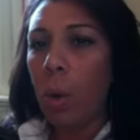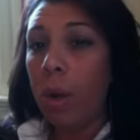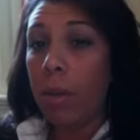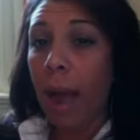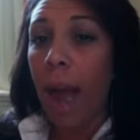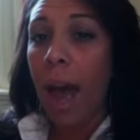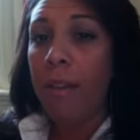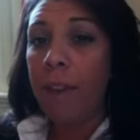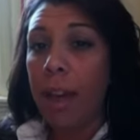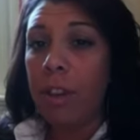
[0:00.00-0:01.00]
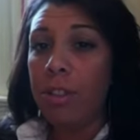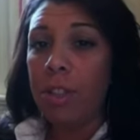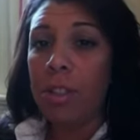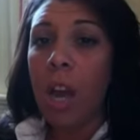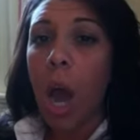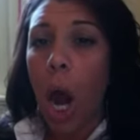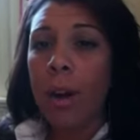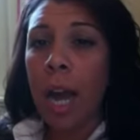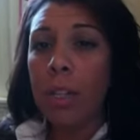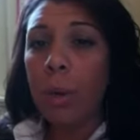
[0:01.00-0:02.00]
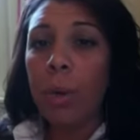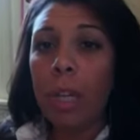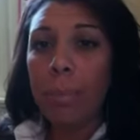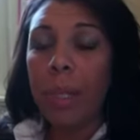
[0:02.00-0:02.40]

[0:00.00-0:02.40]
or you have and you just are not totally